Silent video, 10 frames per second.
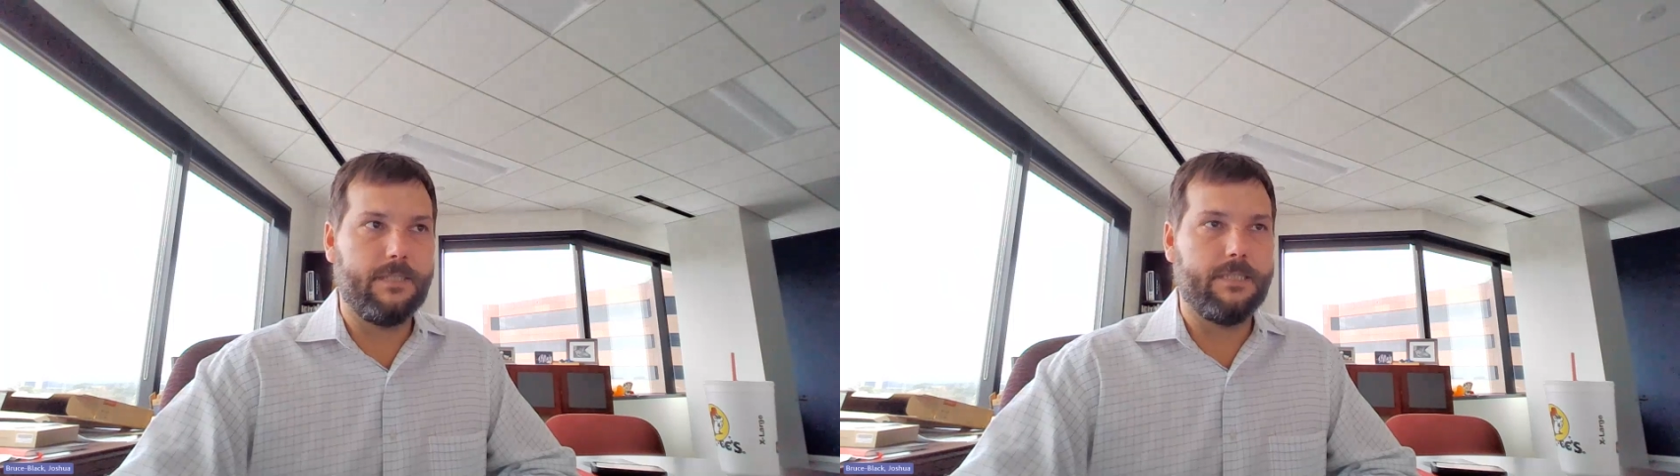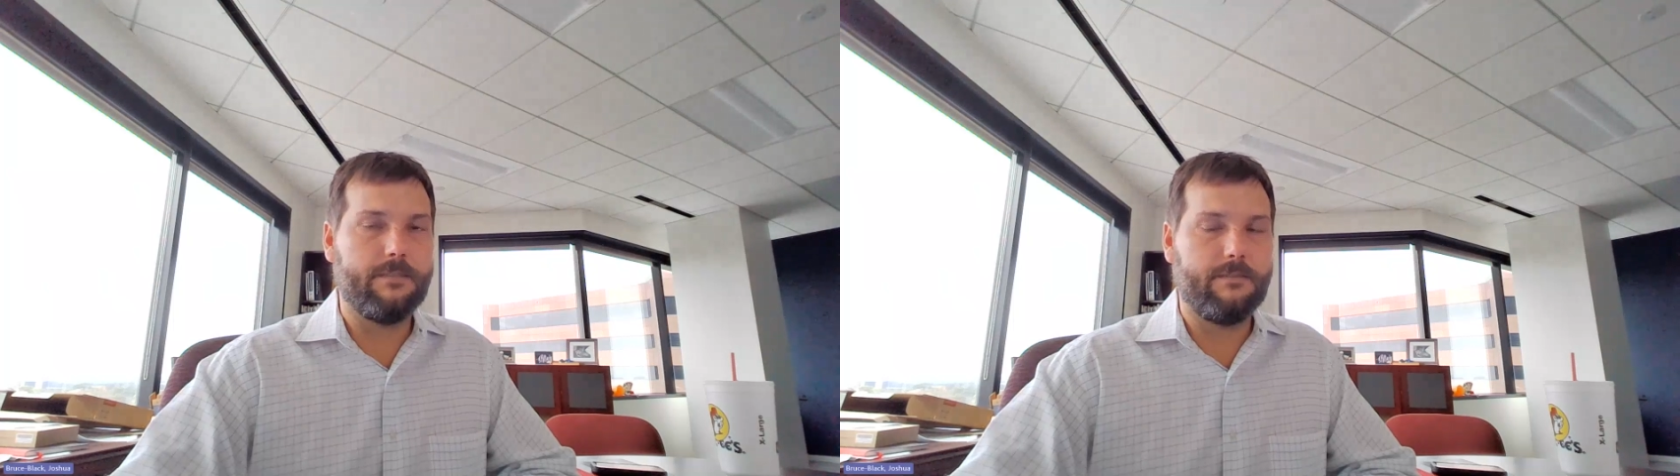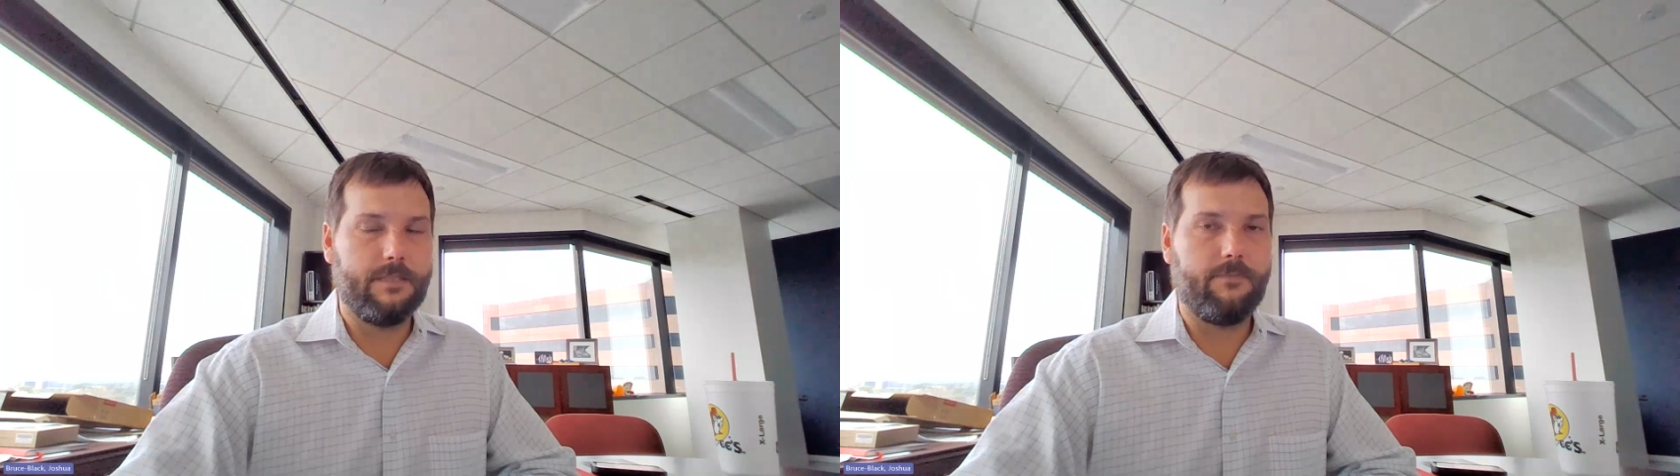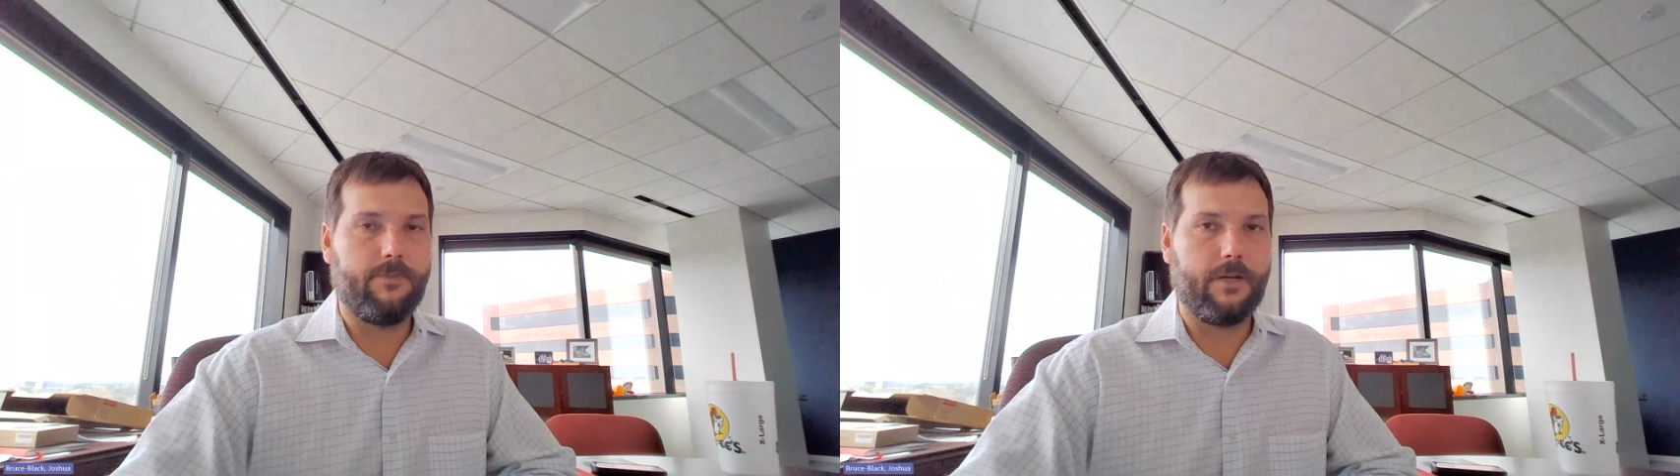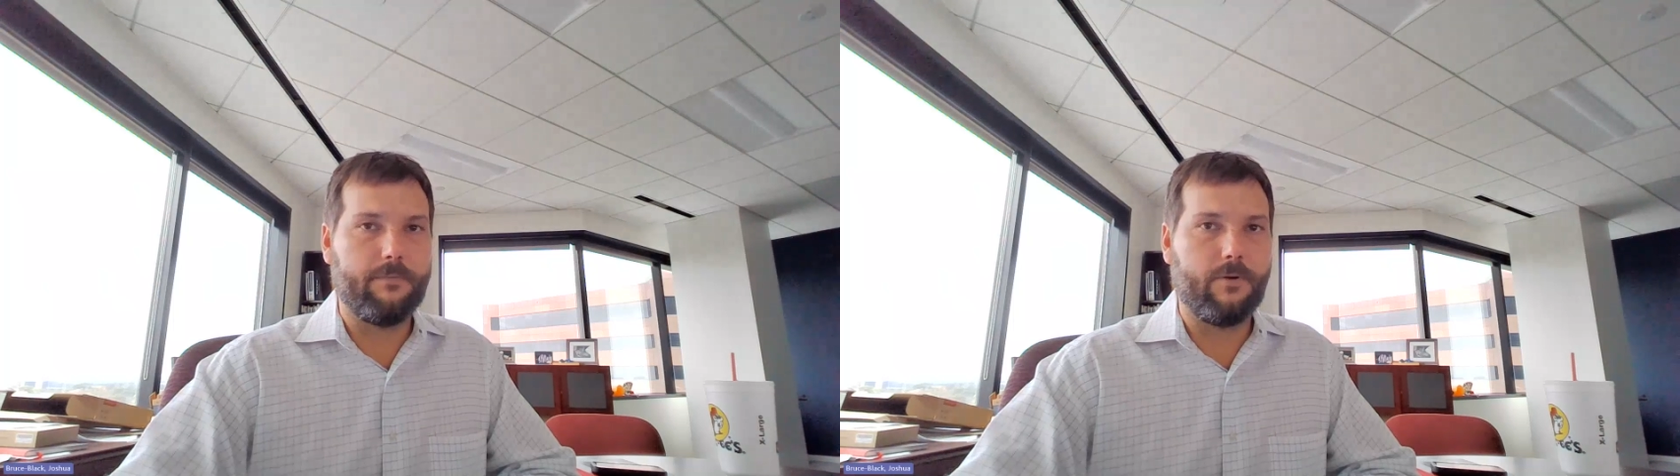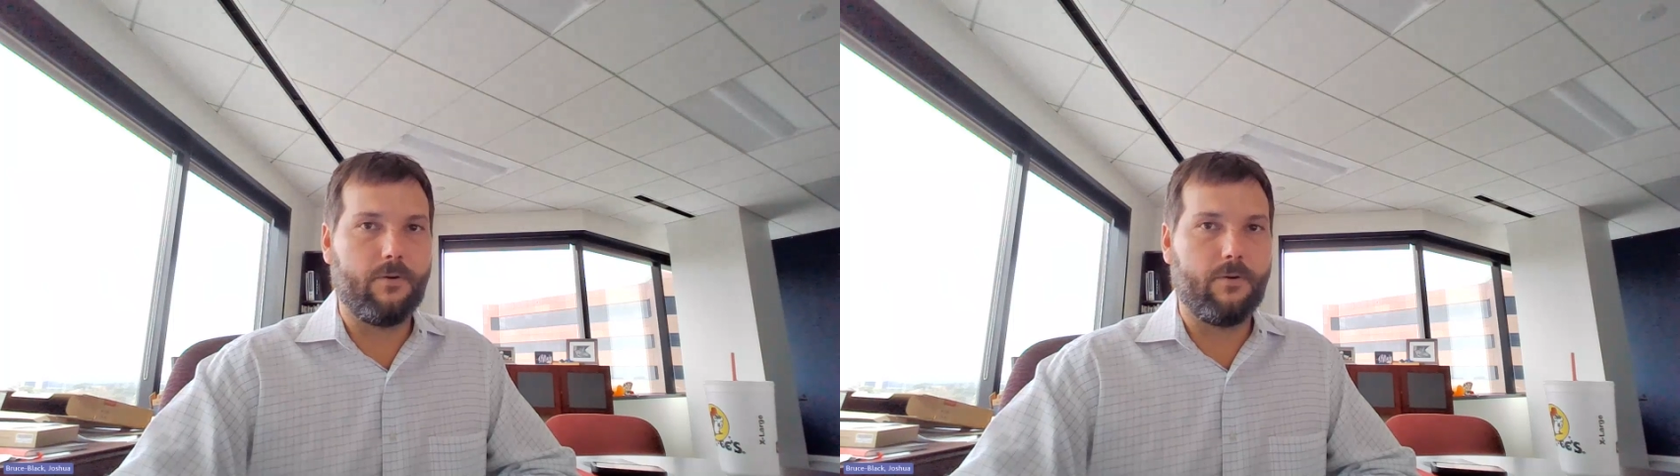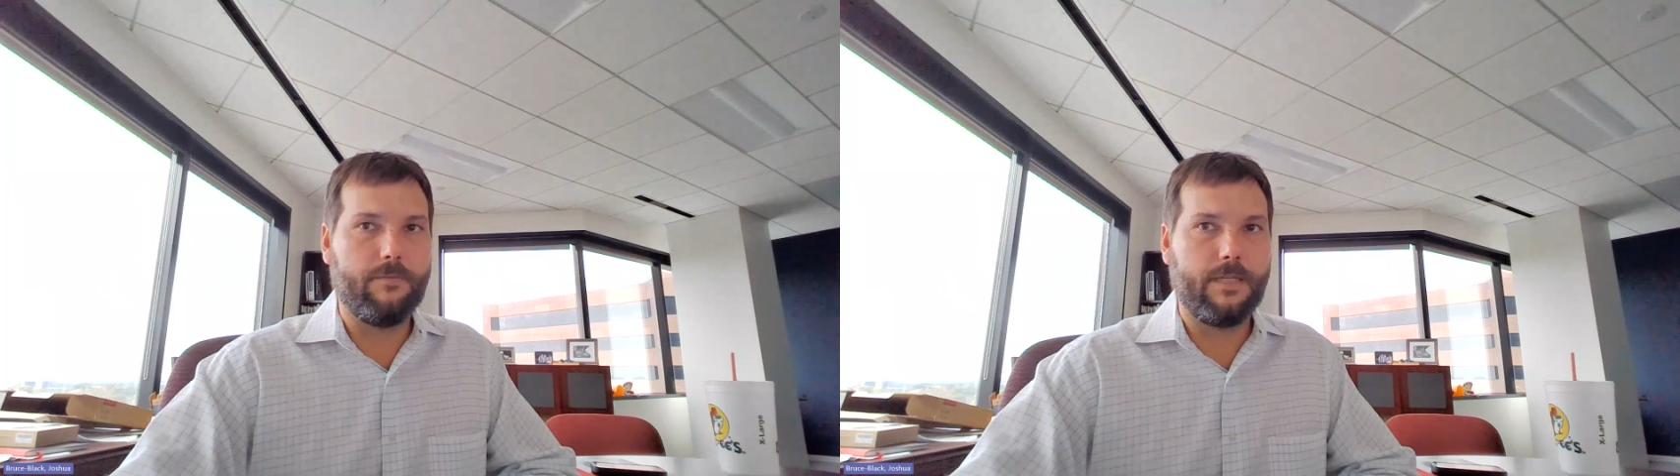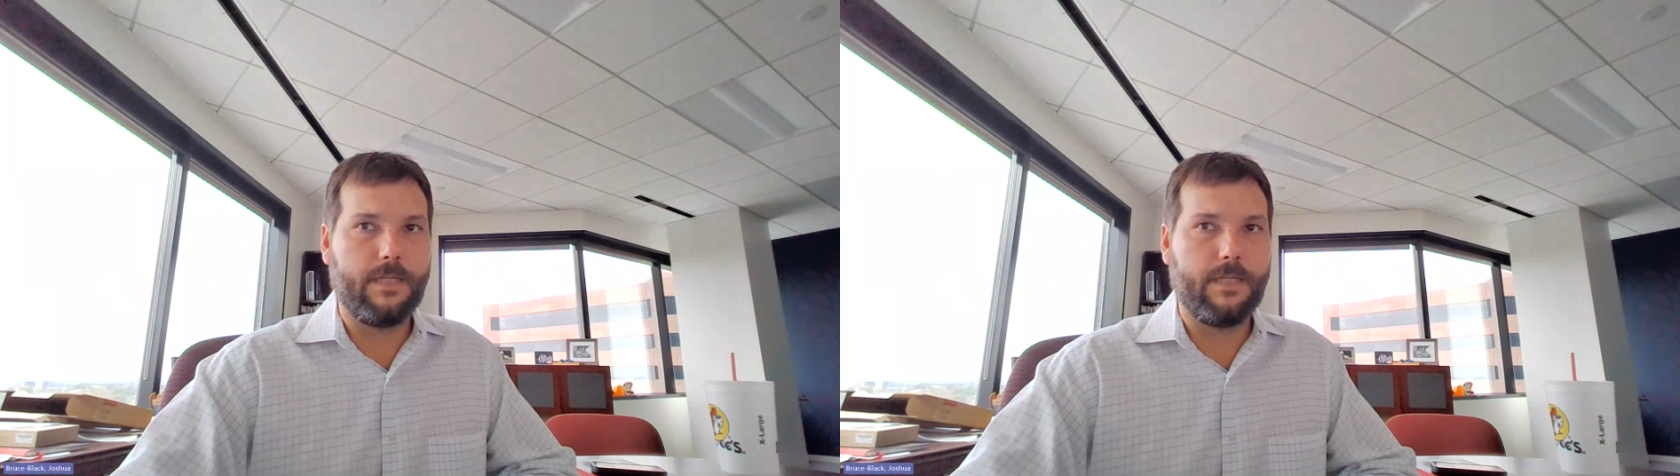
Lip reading: is variable